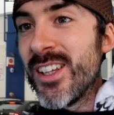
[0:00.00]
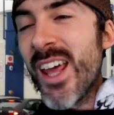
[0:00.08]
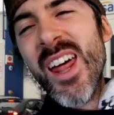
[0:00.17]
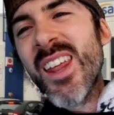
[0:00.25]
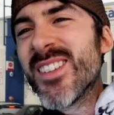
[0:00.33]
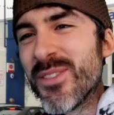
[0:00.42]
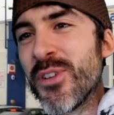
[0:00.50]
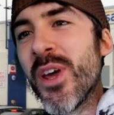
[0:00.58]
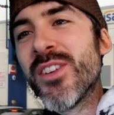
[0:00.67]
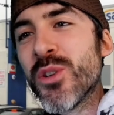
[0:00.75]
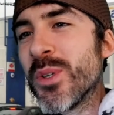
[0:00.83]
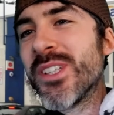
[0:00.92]
Yeah, there's a
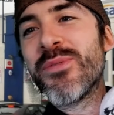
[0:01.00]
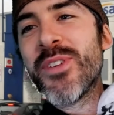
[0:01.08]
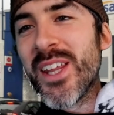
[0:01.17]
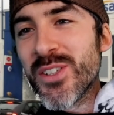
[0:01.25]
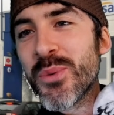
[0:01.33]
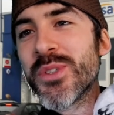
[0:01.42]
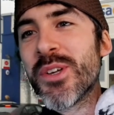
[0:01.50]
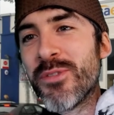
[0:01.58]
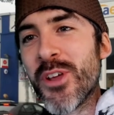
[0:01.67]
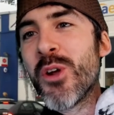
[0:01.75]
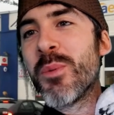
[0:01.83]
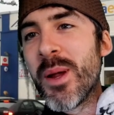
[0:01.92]
few. There's always a few. There's always a
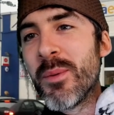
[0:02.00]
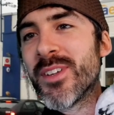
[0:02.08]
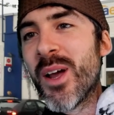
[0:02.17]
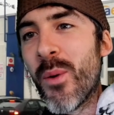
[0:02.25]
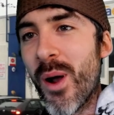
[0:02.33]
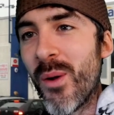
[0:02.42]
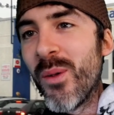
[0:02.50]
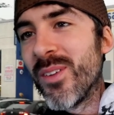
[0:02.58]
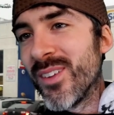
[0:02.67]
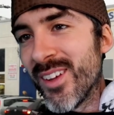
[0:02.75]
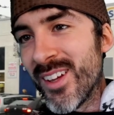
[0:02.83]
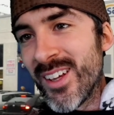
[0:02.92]
few people say,
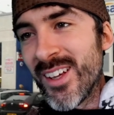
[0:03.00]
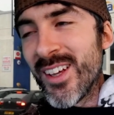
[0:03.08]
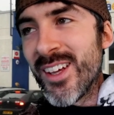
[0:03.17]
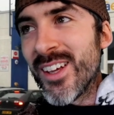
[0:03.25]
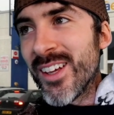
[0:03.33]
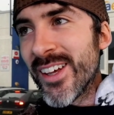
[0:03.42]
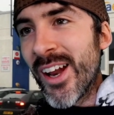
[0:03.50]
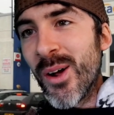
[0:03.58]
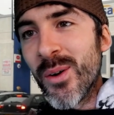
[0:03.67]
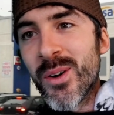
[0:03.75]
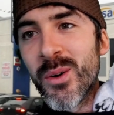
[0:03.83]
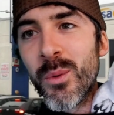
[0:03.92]
"Well, you
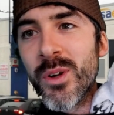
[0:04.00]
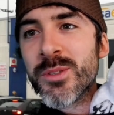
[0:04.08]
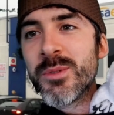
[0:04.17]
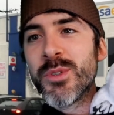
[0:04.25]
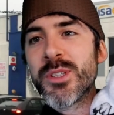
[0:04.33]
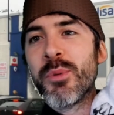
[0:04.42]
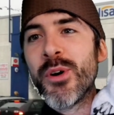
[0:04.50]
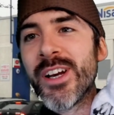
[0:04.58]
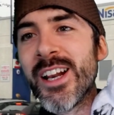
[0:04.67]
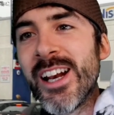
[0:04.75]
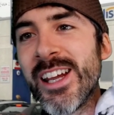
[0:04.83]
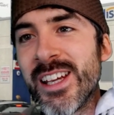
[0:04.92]
know, what's what's the
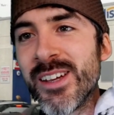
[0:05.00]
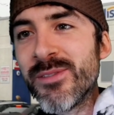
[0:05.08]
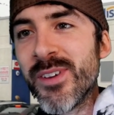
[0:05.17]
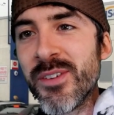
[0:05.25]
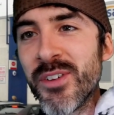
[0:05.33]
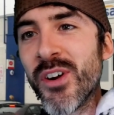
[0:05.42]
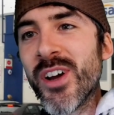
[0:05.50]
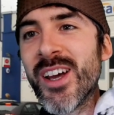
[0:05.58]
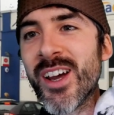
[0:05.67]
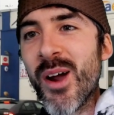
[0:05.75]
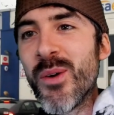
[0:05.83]
point in a leek if, if you're not going to